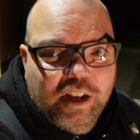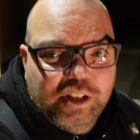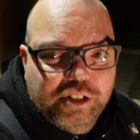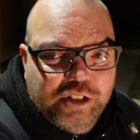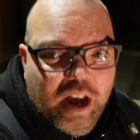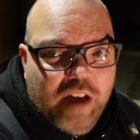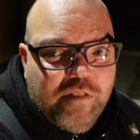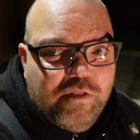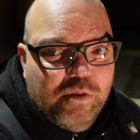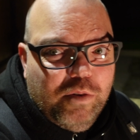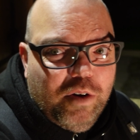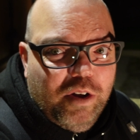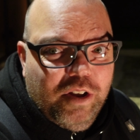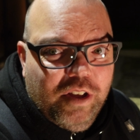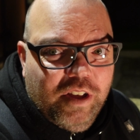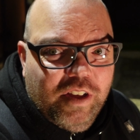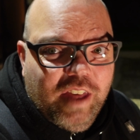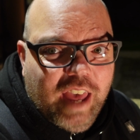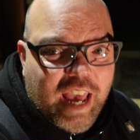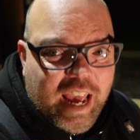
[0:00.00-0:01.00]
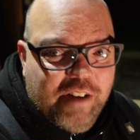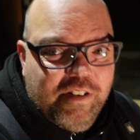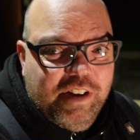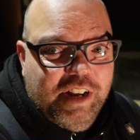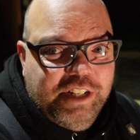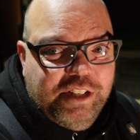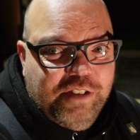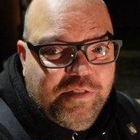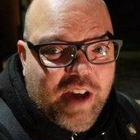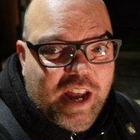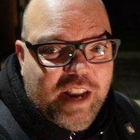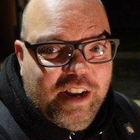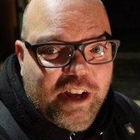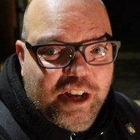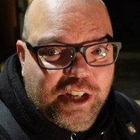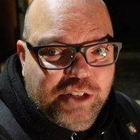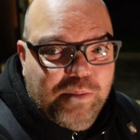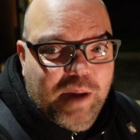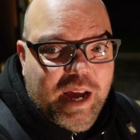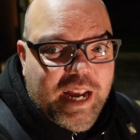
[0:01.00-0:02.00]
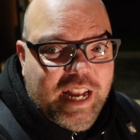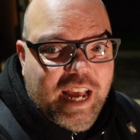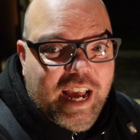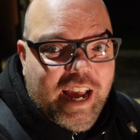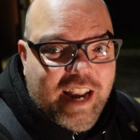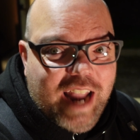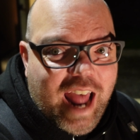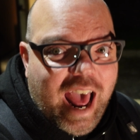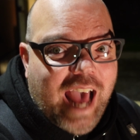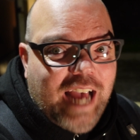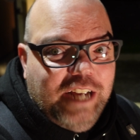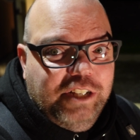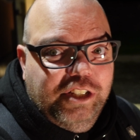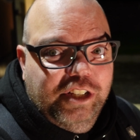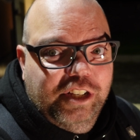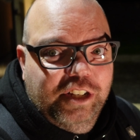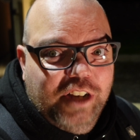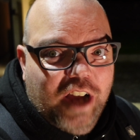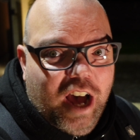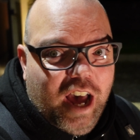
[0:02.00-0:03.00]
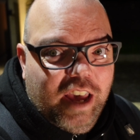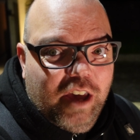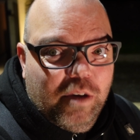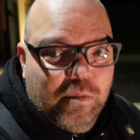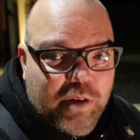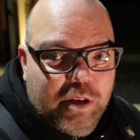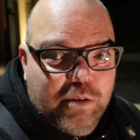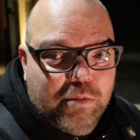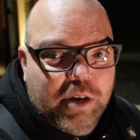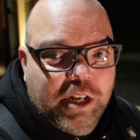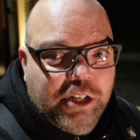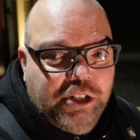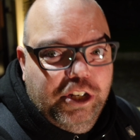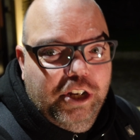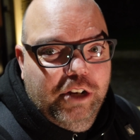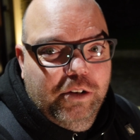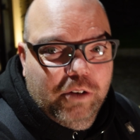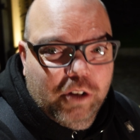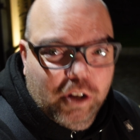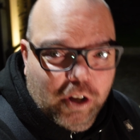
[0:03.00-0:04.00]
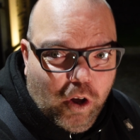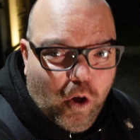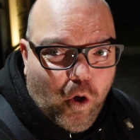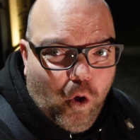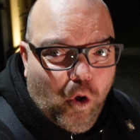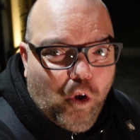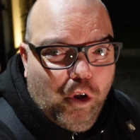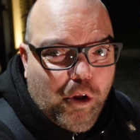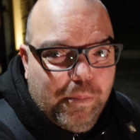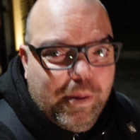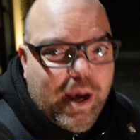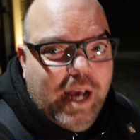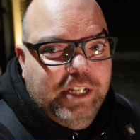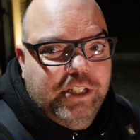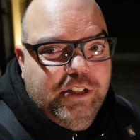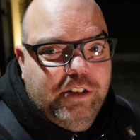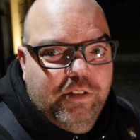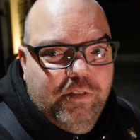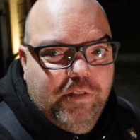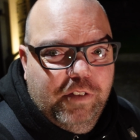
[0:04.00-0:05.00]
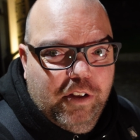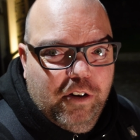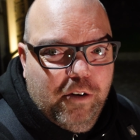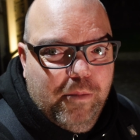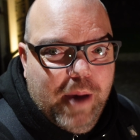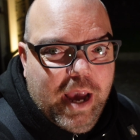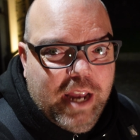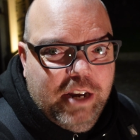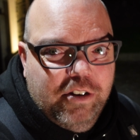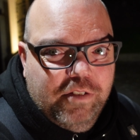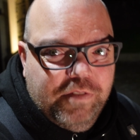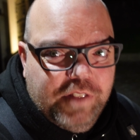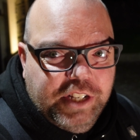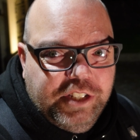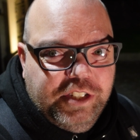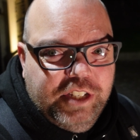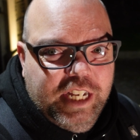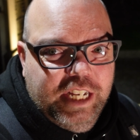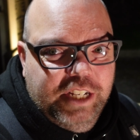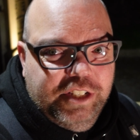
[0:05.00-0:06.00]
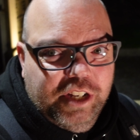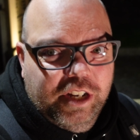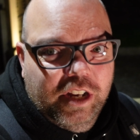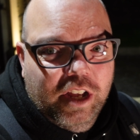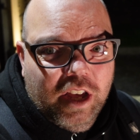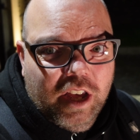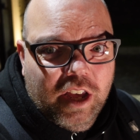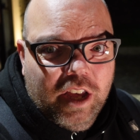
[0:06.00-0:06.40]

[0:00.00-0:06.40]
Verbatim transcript: to everyone here at this event that has made it an excellent night, and we wish you all the best for the remainder of this season.